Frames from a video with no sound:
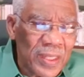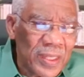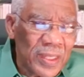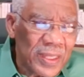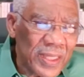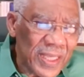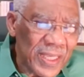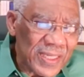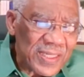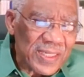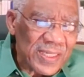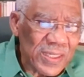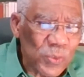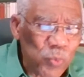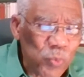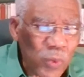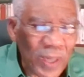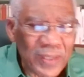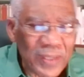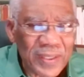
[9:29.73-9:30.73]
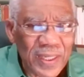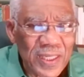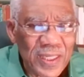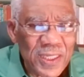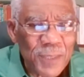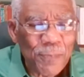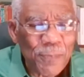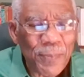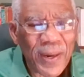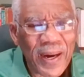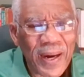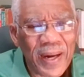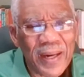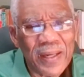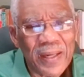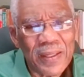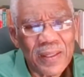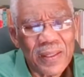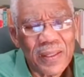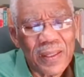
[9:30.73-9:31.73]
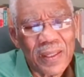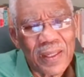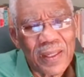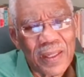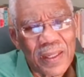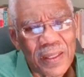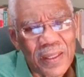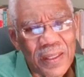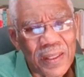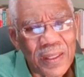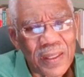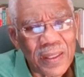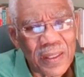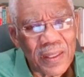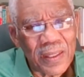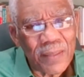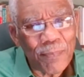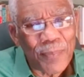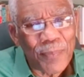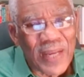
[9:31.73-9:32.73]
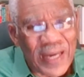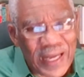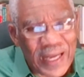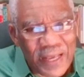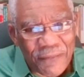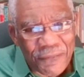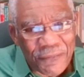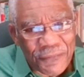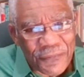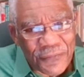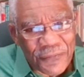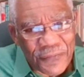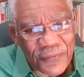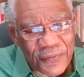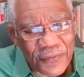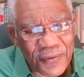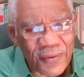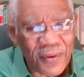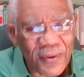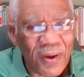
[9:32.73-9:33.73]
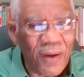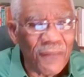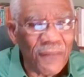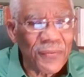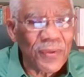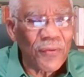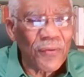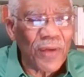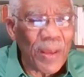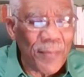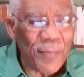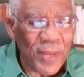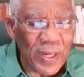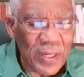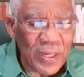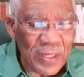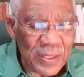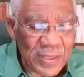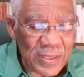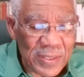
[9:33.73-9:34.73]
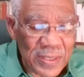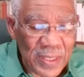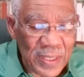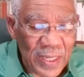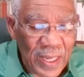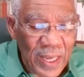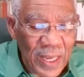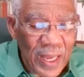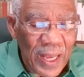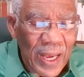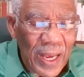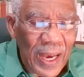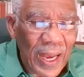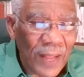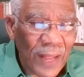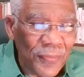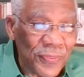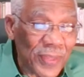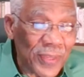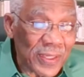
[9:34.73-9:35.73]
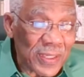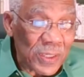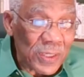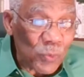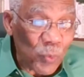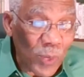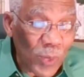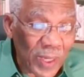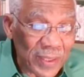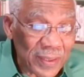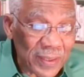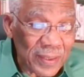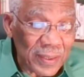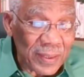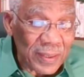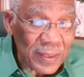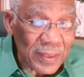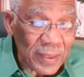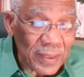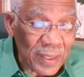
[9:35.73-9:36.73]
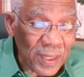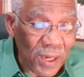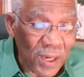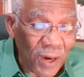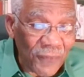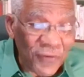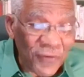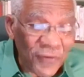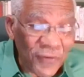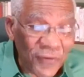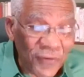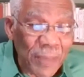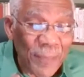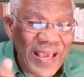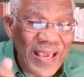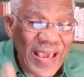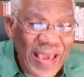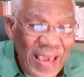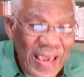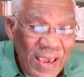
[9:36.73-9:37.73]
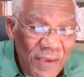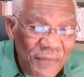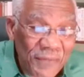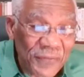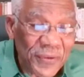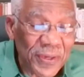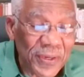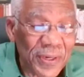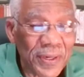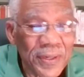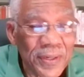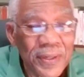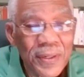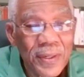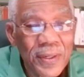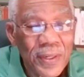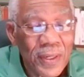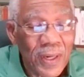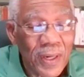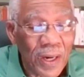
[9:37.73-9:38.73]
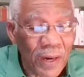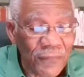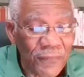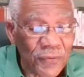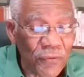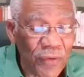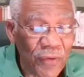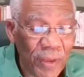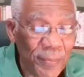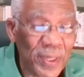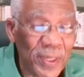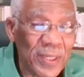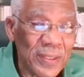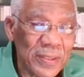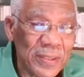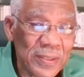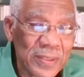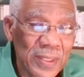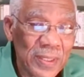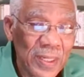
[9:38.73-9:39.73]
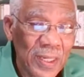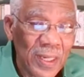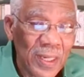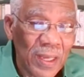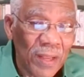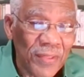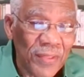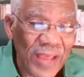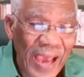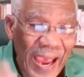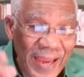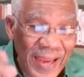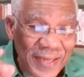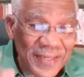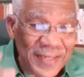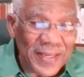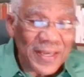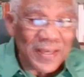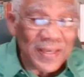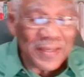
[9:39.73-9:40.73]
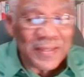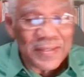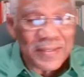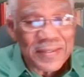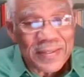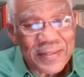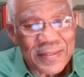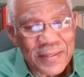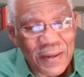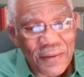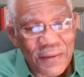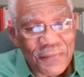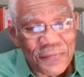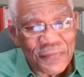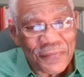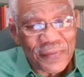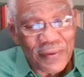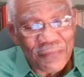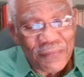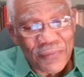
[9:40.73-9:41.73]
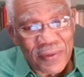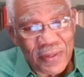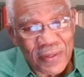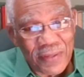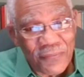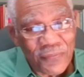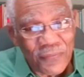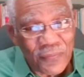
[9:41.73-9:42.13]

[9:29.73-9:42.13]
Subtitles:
This is what inspired the beliefs of the rebels, and this is what governed the behavior of the rebels, the ideas of the